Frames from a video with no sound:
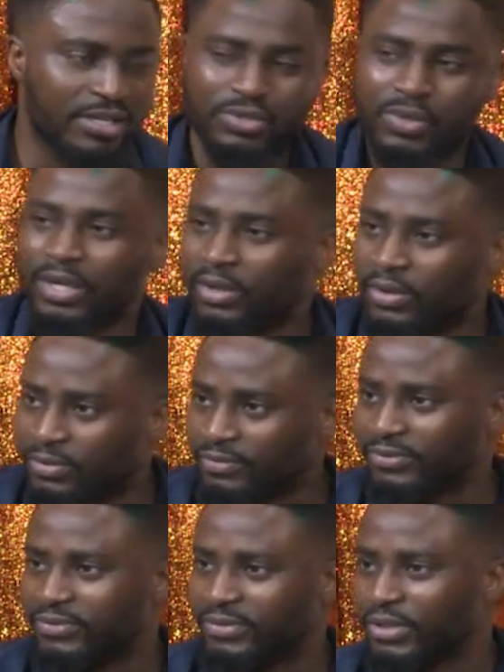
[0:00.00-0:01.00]
So I
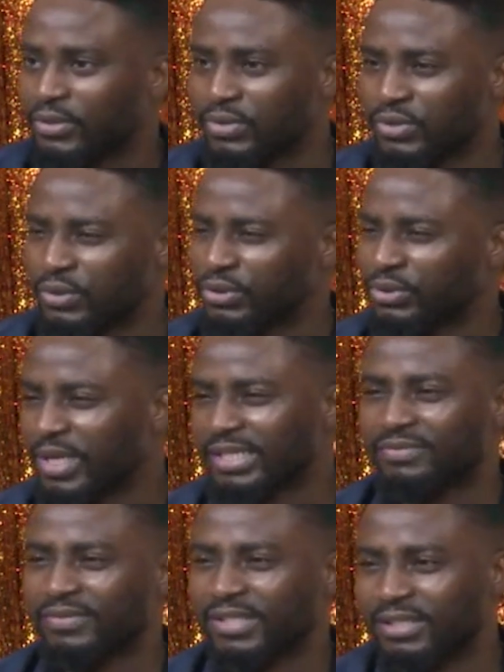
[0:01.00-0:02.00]
love, social
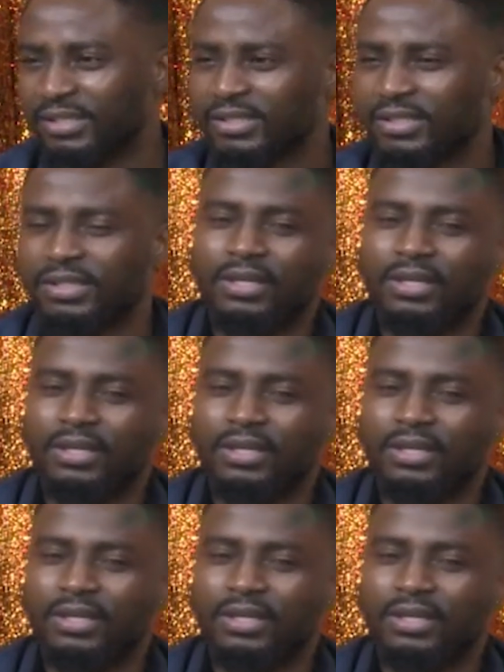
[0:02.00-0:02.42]
activities.